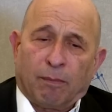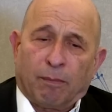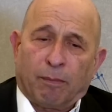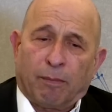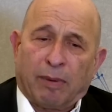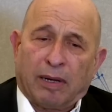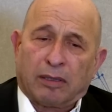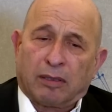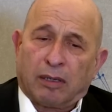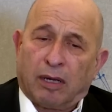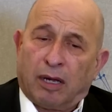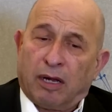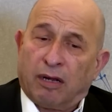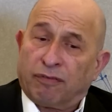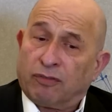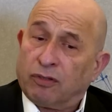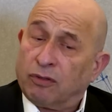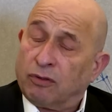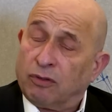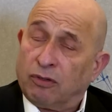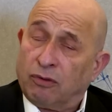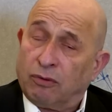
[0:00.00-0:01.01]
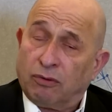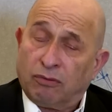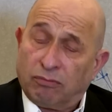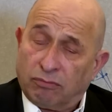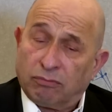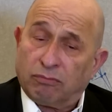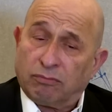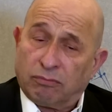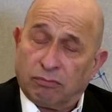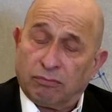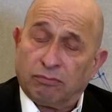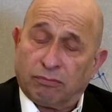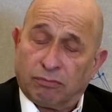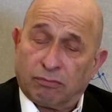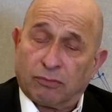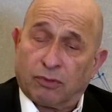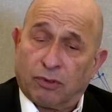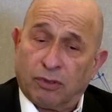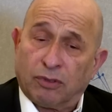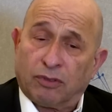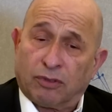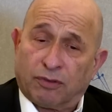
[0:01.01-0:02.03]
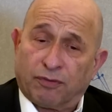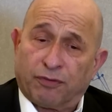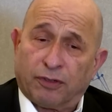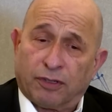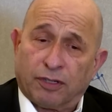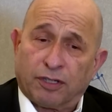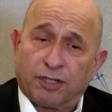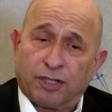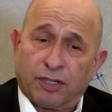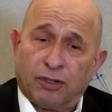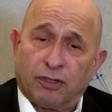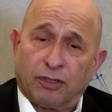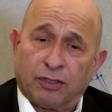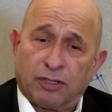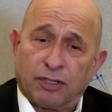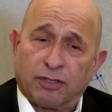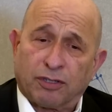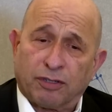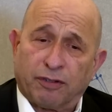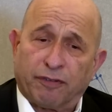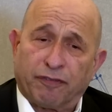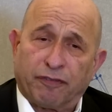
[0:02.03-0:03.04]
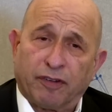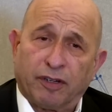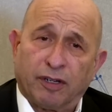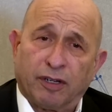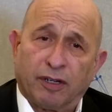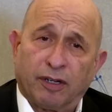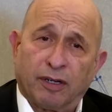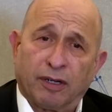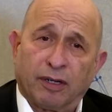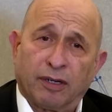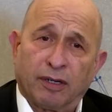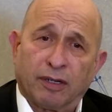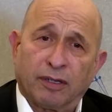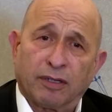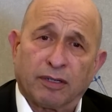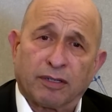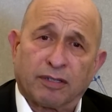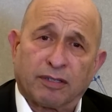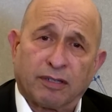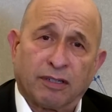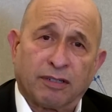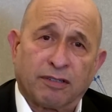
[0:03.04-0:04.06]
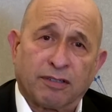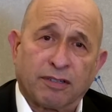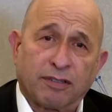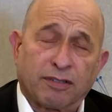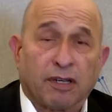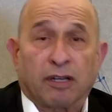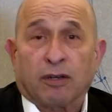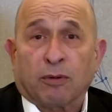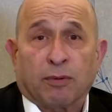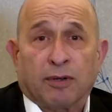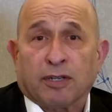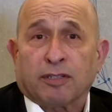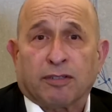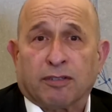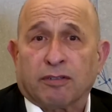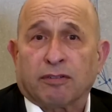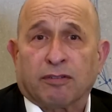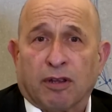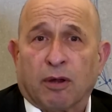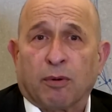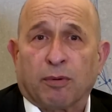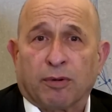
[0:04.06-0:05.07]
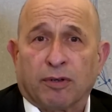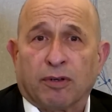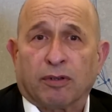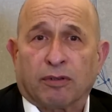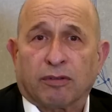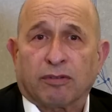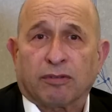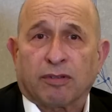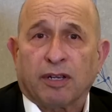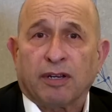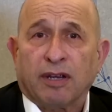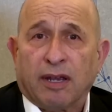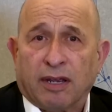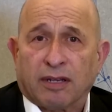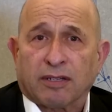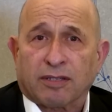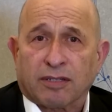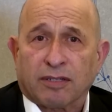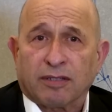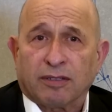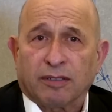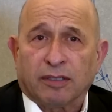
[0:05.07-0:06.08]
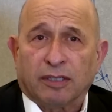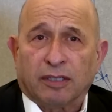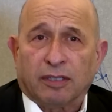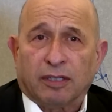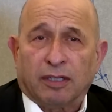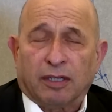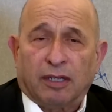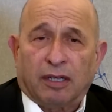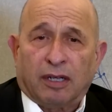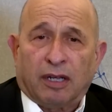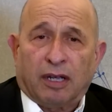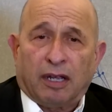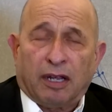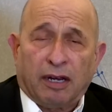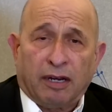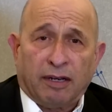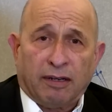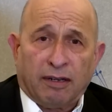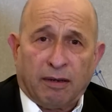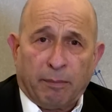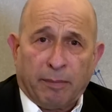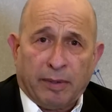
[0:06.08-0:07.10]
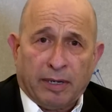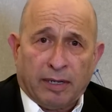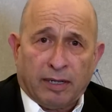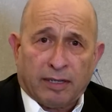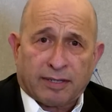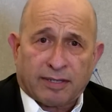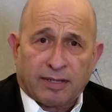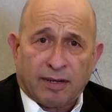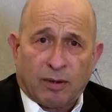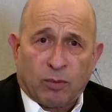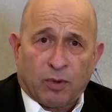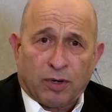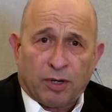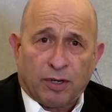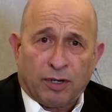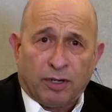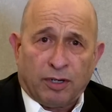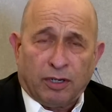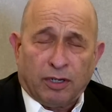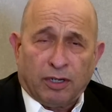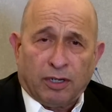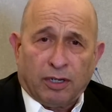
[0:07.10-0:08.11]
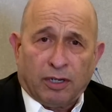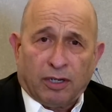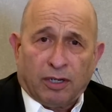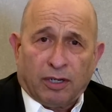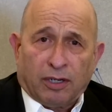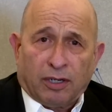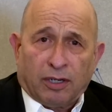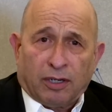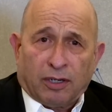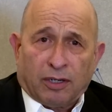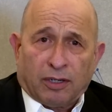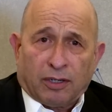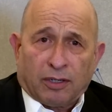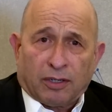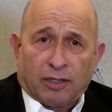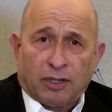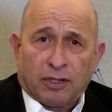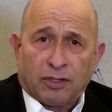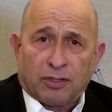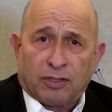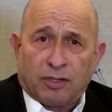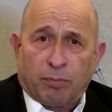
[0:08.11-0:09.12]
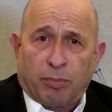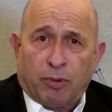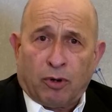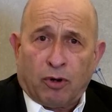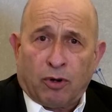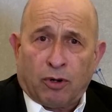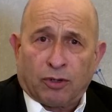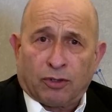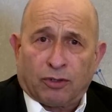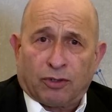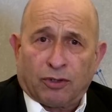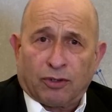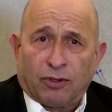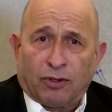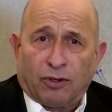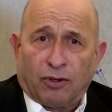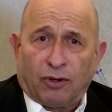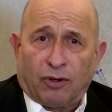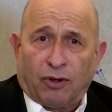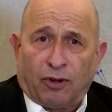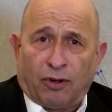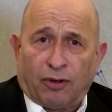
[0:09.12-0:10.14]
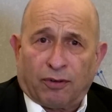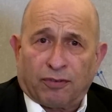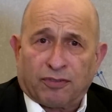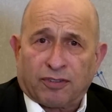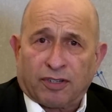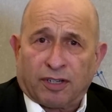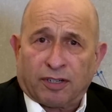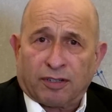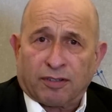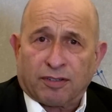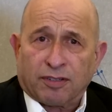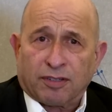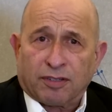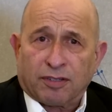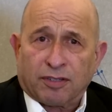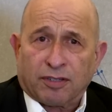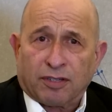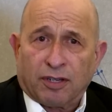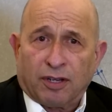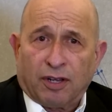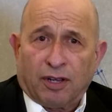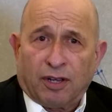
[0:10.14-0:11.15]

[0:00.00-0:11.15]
But I have to do good for the shareholders of Stratasys, otherwise they would not say yes. In the middle somewhere, there's the board of Stratasys.